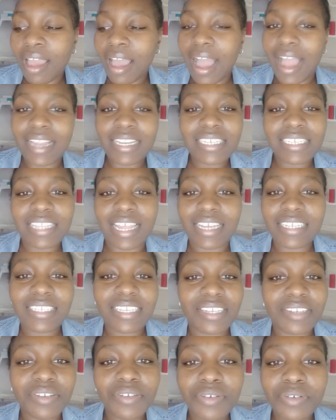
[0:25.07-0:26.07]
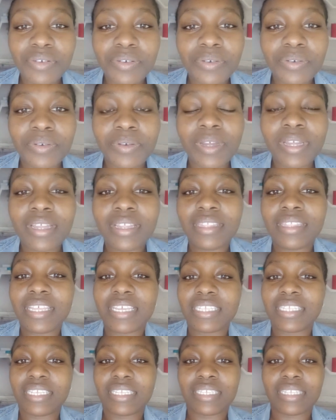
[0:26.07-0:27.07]
I just like to do.
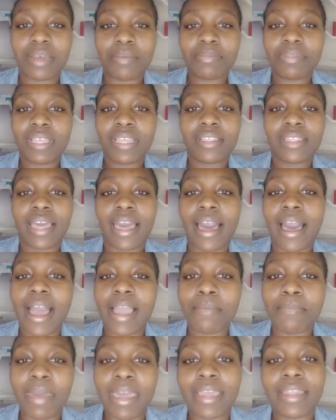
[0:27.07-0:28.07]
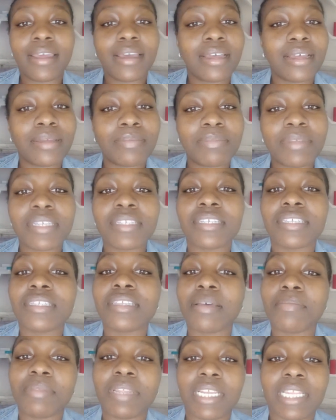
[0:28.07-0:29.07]
This is something that I made up. This is
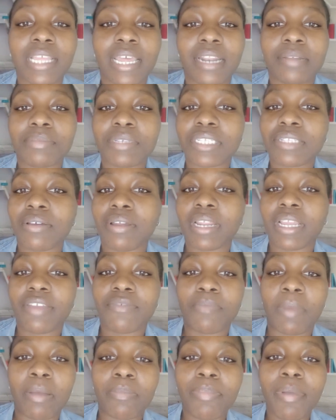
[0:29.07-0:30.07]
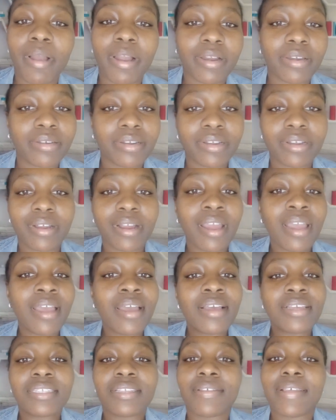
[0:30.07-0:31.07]
something that I'm just going to give my partner
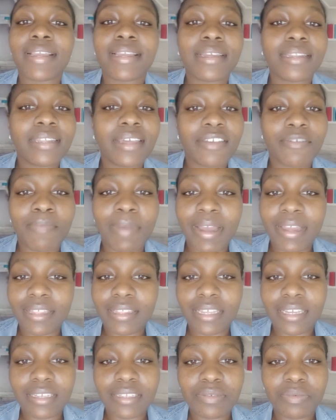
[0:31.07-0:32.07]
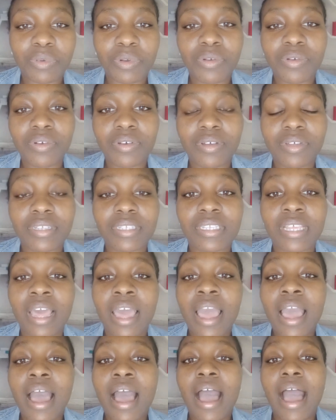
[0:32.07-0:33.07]
so they can live by these rules.
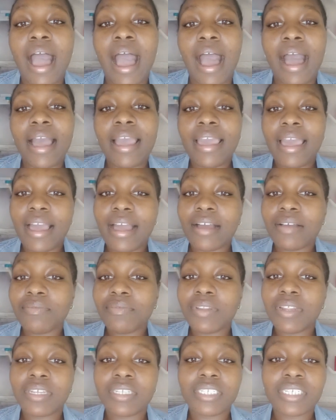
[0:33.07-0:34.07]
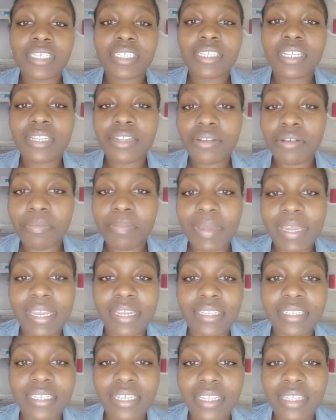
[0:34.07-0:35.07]
I have looked just a little bit
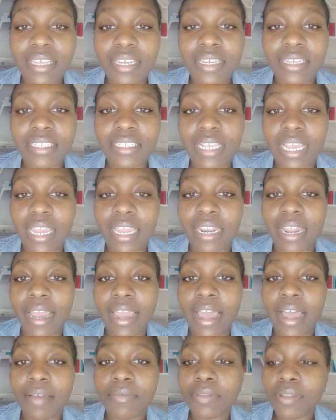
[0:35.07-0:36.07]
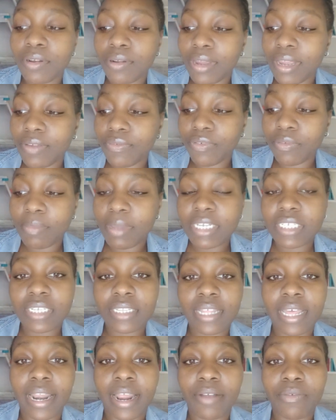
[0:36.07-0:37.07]
into this, and I have little
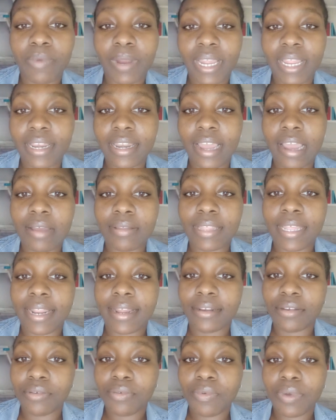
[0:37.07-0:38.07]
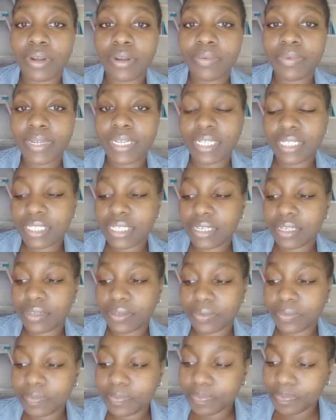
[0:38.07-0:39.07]
information that I've written down that I do want to read to
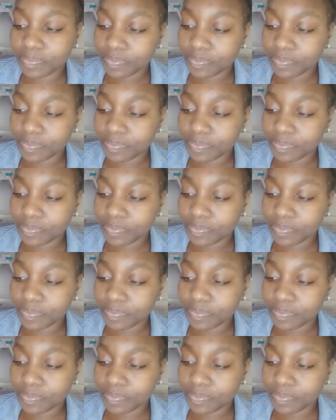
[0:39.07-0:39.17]
you.